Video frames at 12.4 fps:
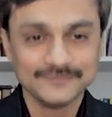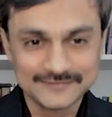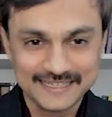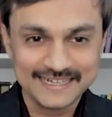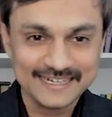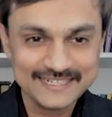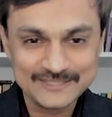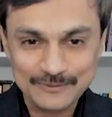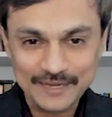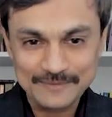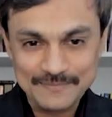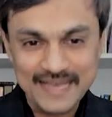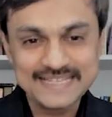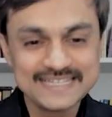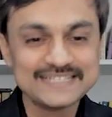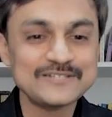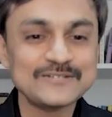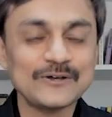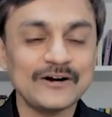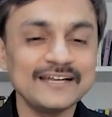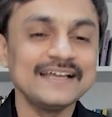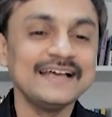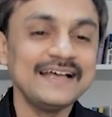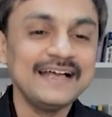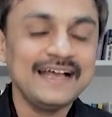Yeah. So my message is gone.
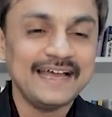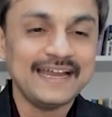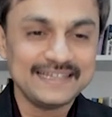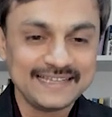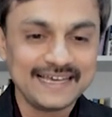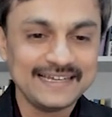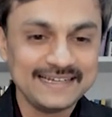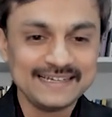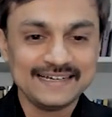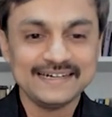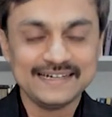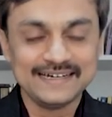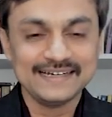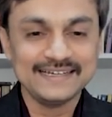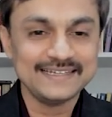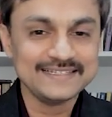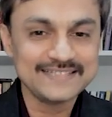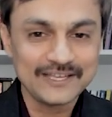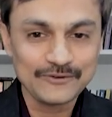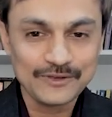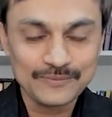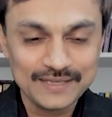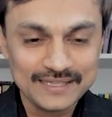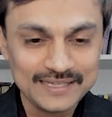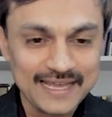And then it is giving
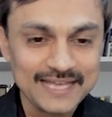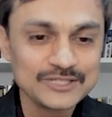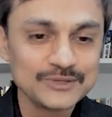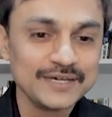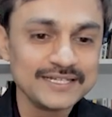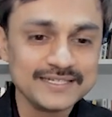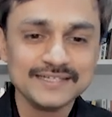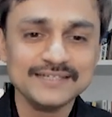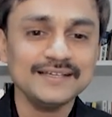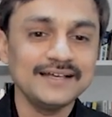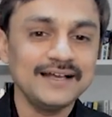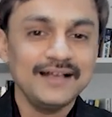me the next question.